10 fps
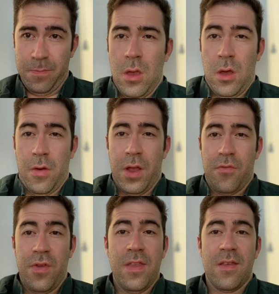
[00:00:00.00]
All right,
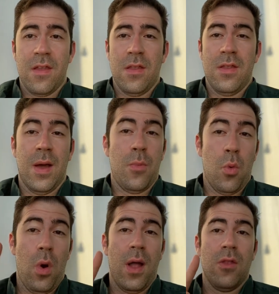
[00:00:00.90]
reason number
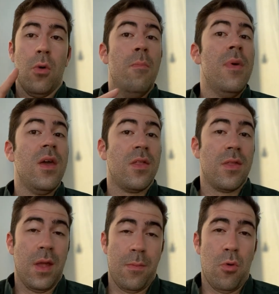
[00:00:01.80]
1, or myth
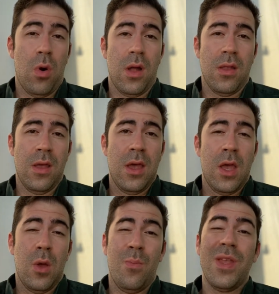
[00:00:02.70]
number 1,
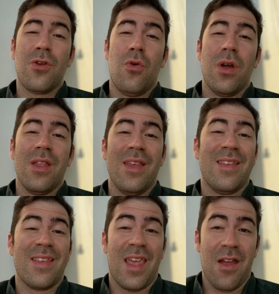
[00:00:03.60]
Bitcoin is
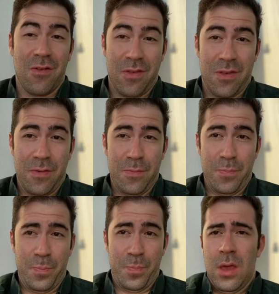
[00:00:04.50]
scarce.
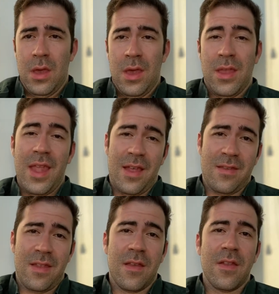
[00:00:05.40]
Yes,
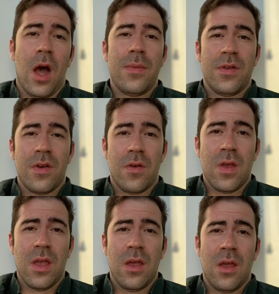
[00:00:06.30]
there's an
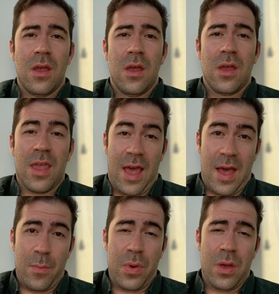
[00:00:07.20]
arbitrary
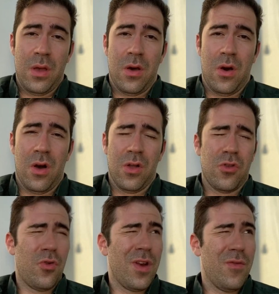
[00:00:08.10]
cap on
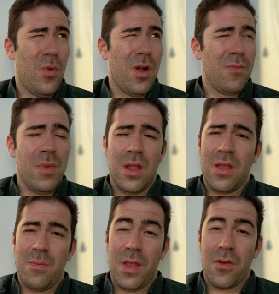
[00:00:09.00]
21
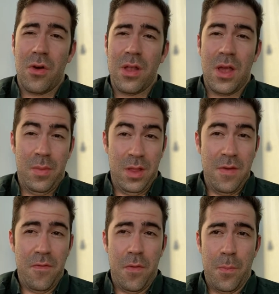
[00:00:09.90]
million Bitcoin, I believe,